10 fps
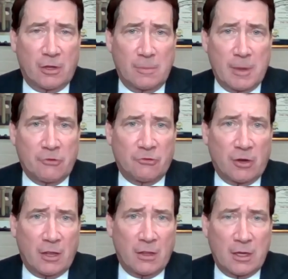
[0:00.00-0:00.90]
dimension
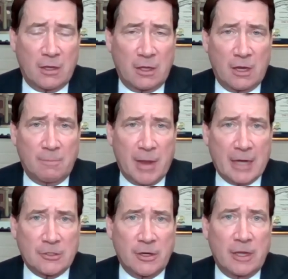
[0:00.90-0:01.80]
and the
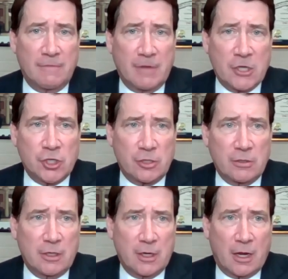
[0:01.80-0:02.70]
impact on innovation.
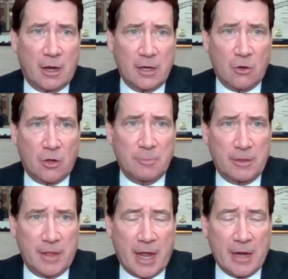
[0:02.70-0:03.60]
And I'll come
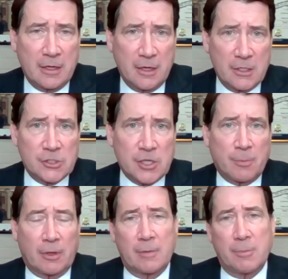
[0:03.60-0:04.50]
to that
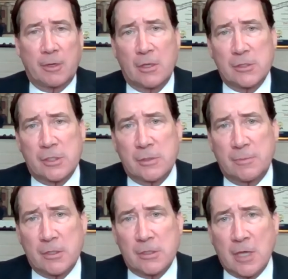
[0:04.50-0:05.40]
separately because it's
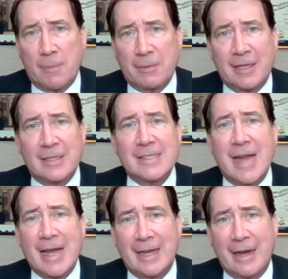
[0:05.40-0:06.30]
a topic that does
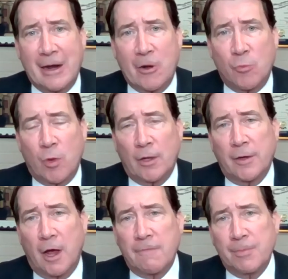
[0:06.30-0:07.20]
not get aired well
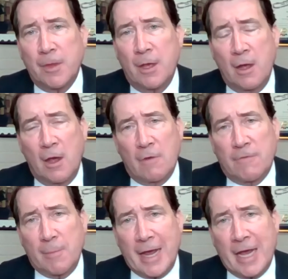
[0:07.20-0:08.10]
enough.
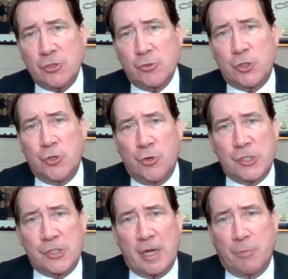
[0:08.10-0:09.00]
From a national security
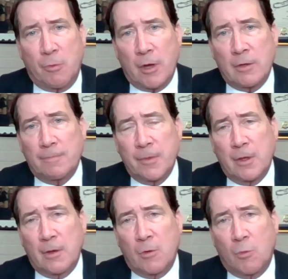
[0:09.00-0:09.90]
standpoint,
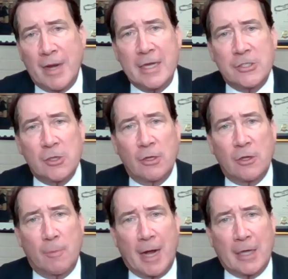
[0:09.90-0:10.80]
one needs only
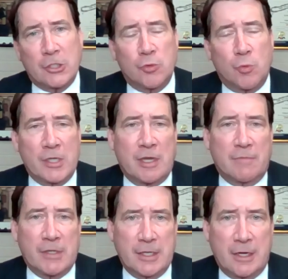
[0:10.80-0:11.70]
go back to
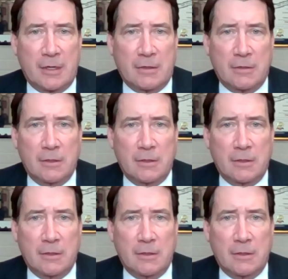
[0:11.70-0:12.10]
2017